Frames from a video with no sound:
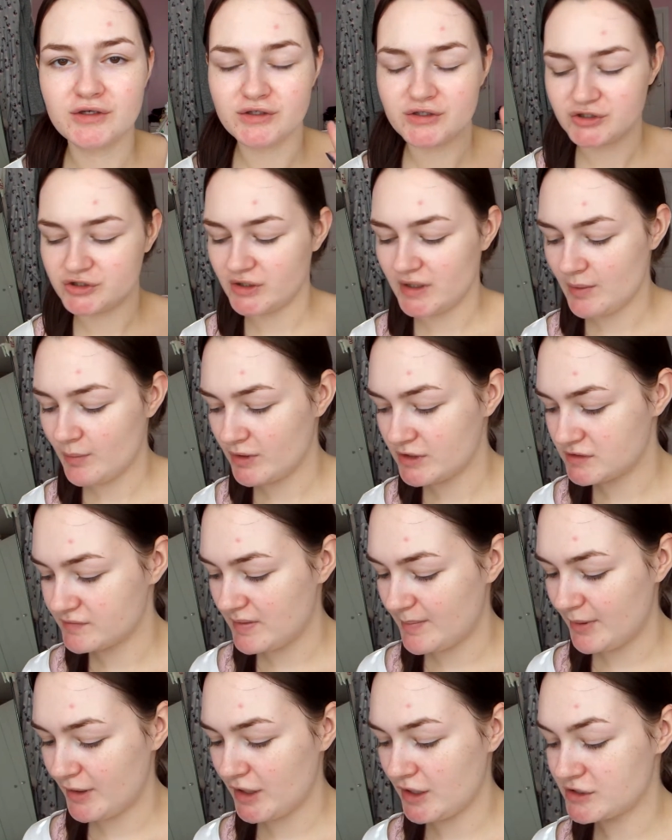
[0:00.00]
should I want to
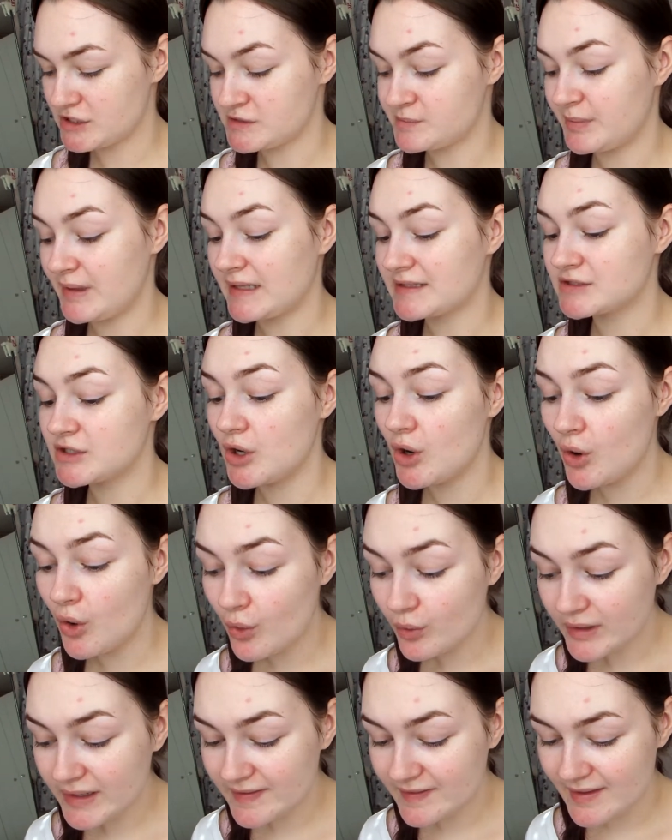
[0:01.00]
repurchase, but that's the
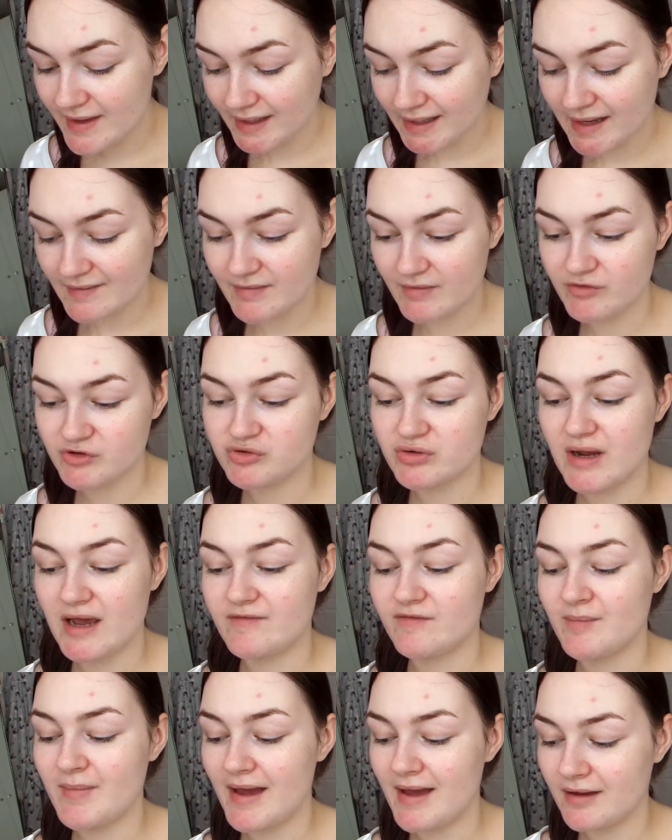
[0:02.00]
only thing I've ever tried
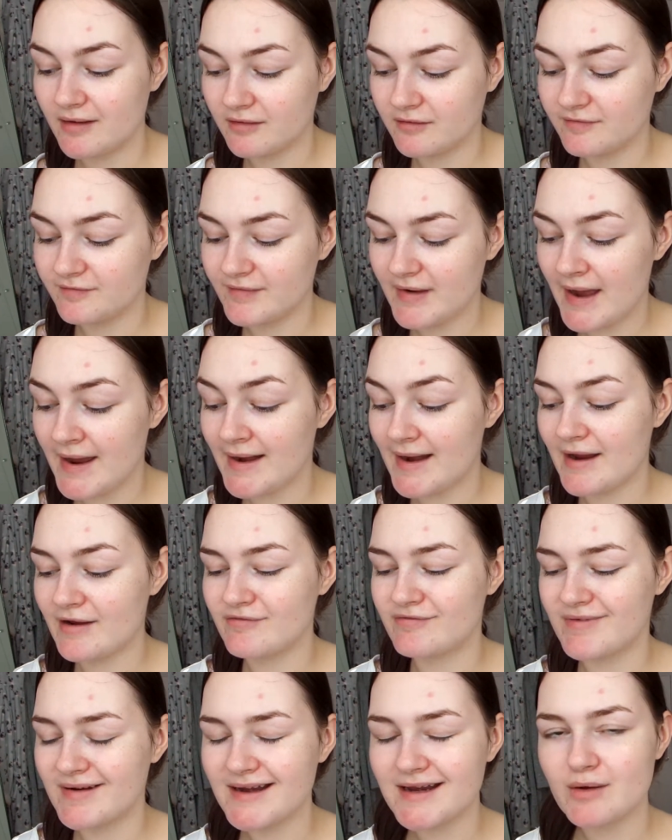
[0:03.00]
from e.l.f. and I
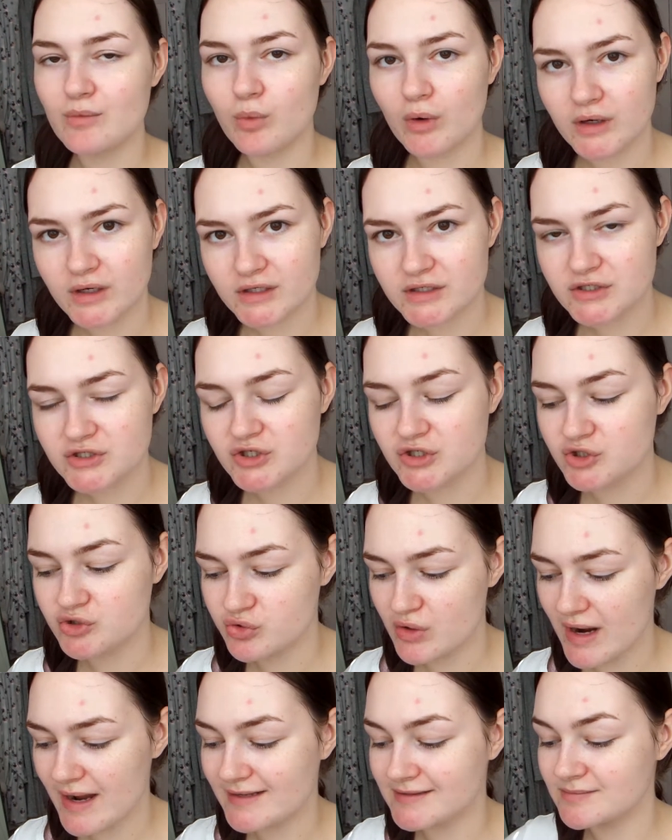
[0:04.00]
really wanted to
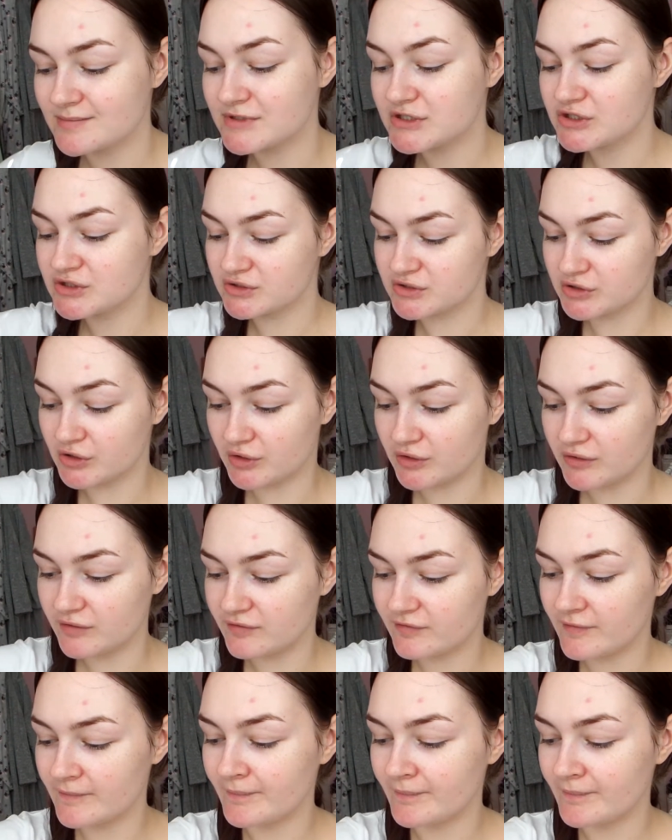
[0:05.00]
try some stuff.